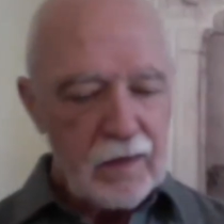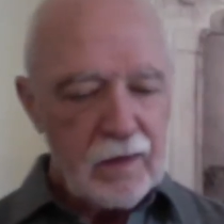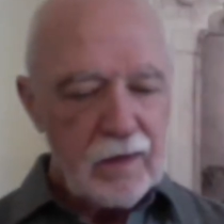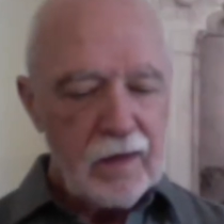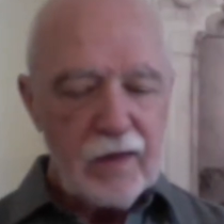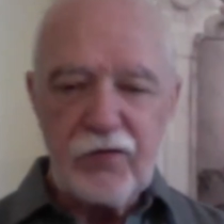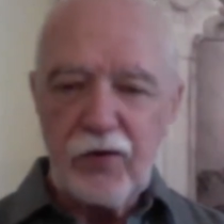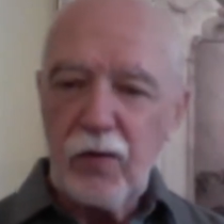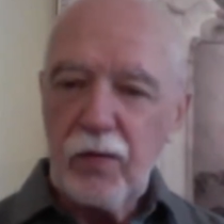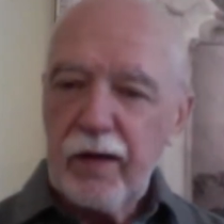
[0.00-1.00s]
And
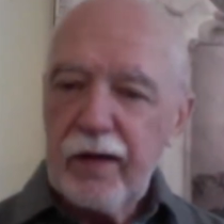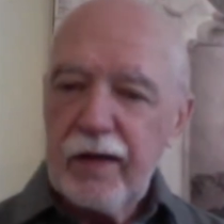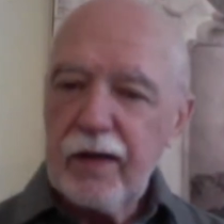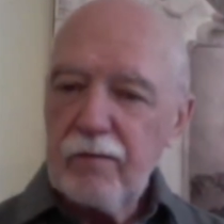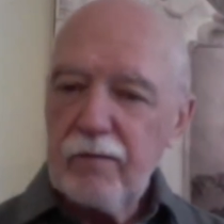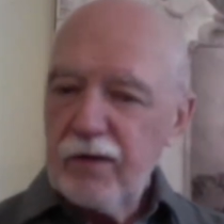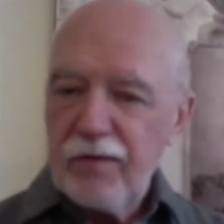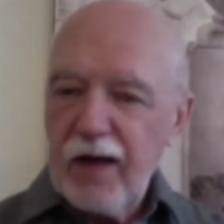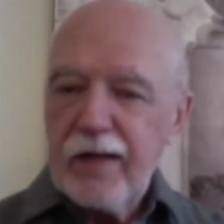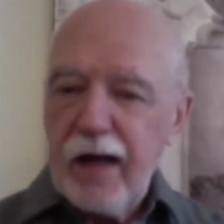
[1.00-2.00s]
so he
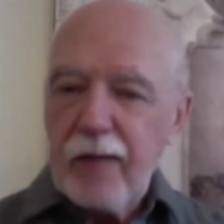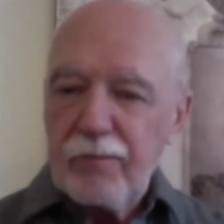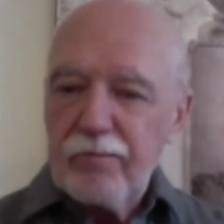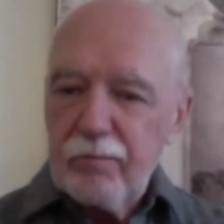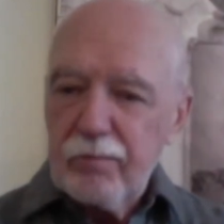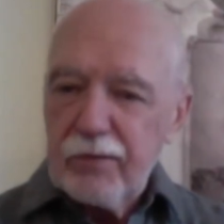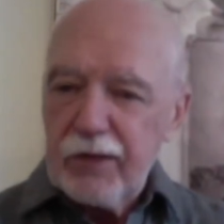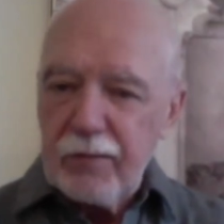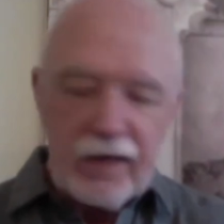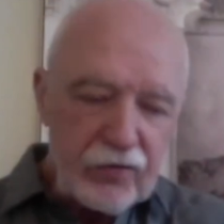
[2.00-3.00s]
divided up some
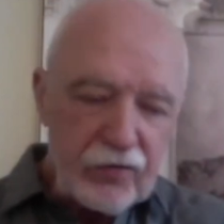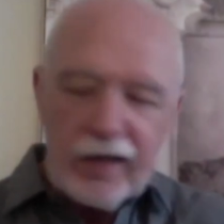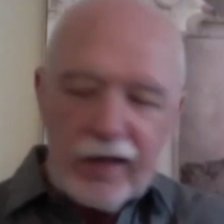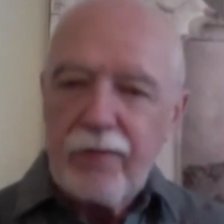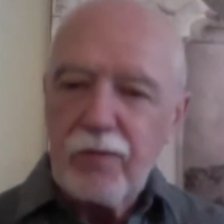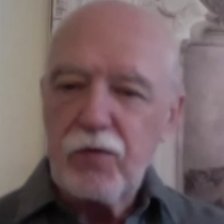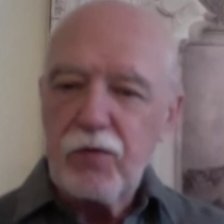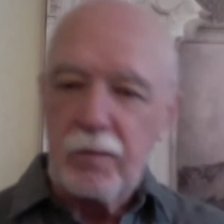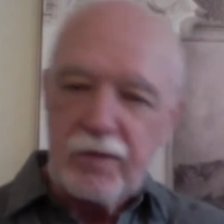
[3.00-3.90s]
things and he gave them to him.